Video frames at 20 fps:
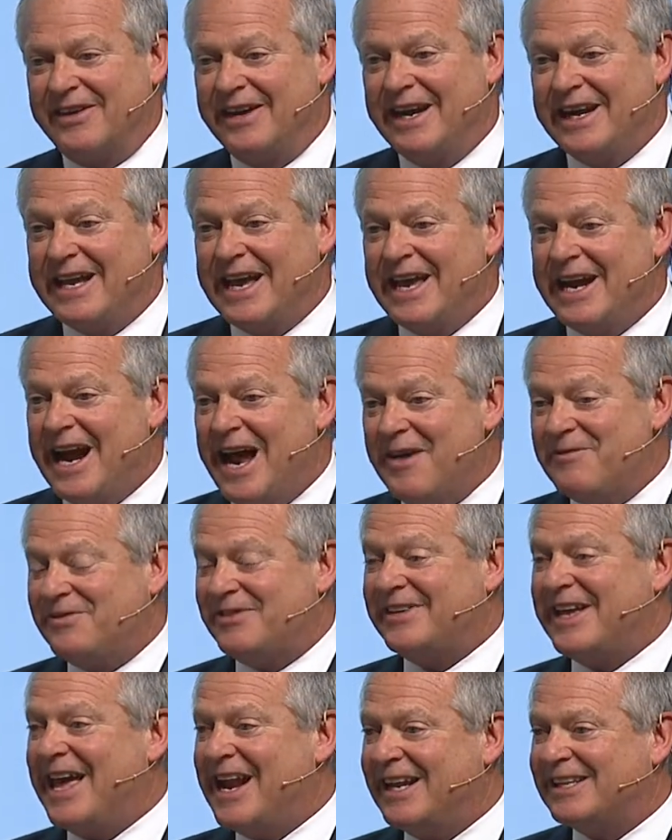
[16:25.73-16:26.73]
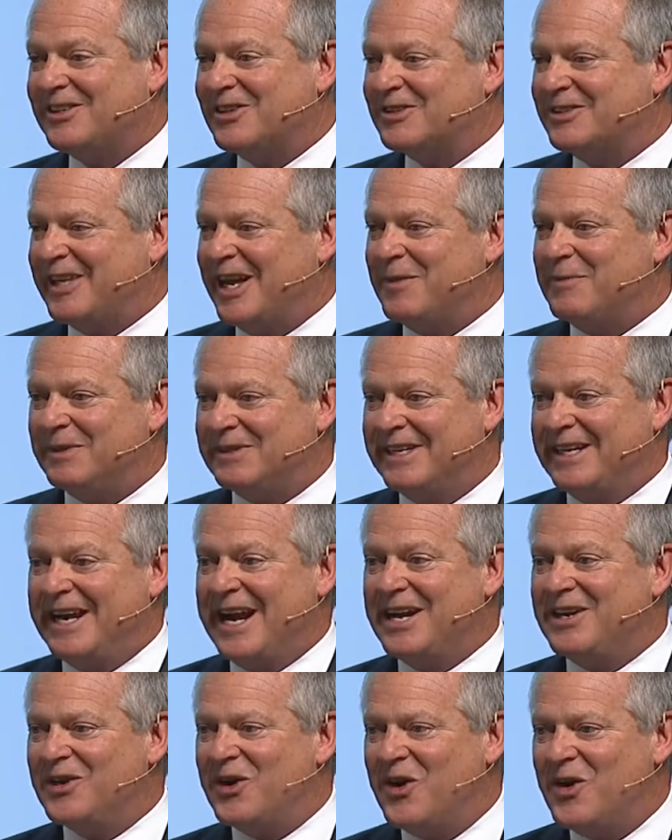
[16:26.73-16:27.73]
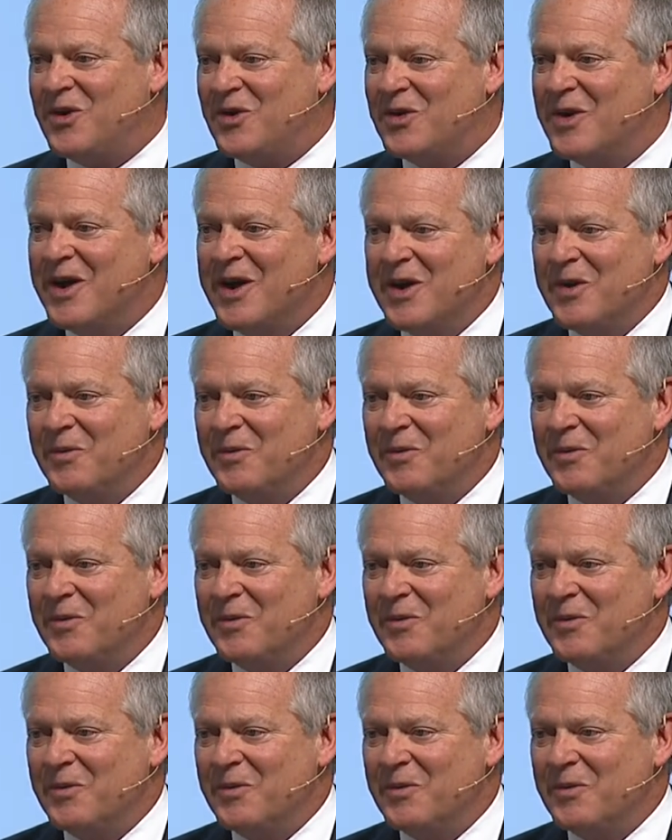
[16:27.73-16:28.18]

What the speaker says: And again, I've sat at those tables, and I know